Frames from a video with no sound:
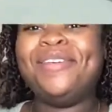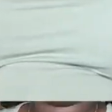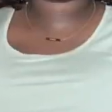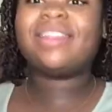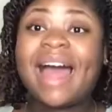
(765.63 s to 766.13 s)
and
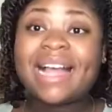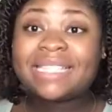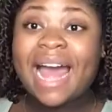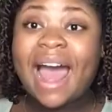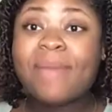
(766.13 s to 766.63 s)
the last
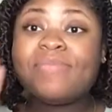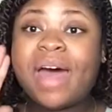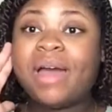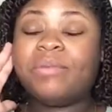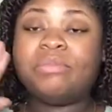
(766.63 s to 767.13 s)
app
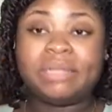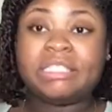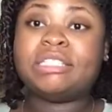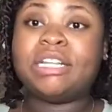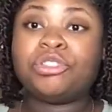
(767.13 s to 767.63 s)
that is
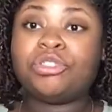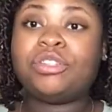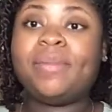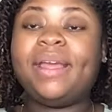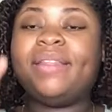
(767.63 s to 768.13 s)
essential
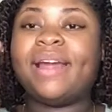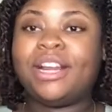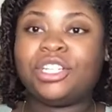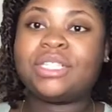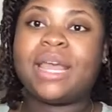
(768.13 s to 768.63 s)
to me that I
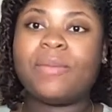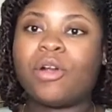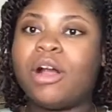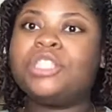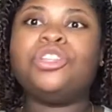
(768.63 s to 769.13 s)
just came
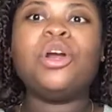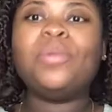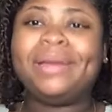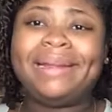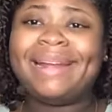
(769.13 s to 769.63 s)
across, you
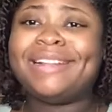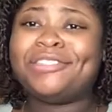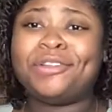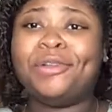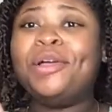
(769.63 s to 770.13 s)
don't need it
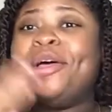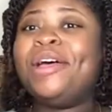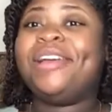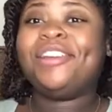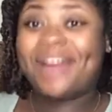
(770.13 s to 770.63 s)
until
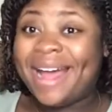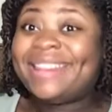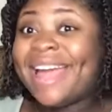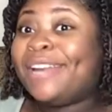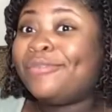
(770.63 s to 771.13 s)
you're at
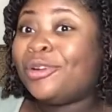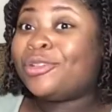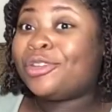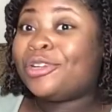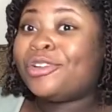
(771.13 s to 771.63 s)
the end of your
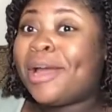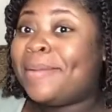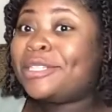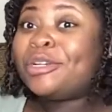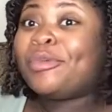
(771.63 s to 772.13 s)
third
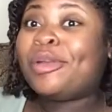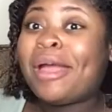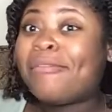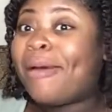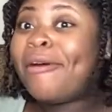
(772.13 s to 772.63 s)
trimester when you
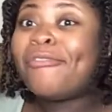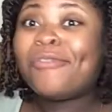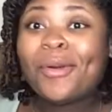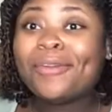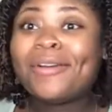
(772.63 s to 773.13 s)
have about
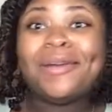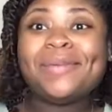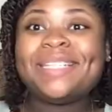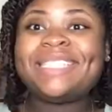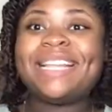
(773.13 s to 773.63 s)
four or five weeks